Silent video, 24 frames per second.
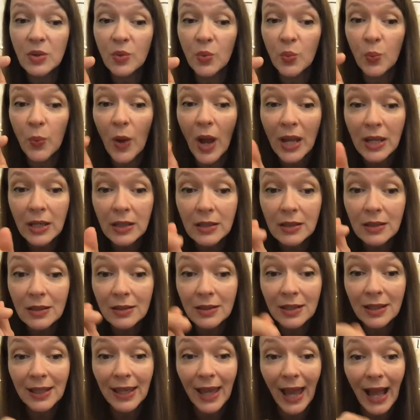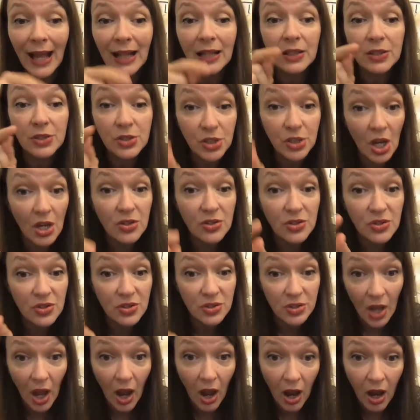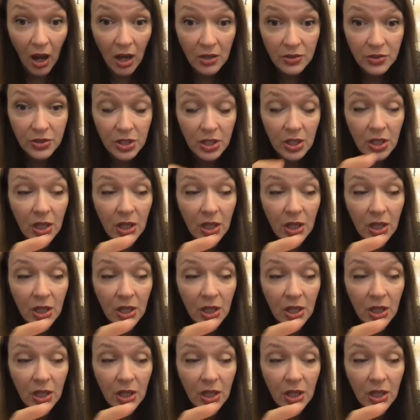when the Cal does start,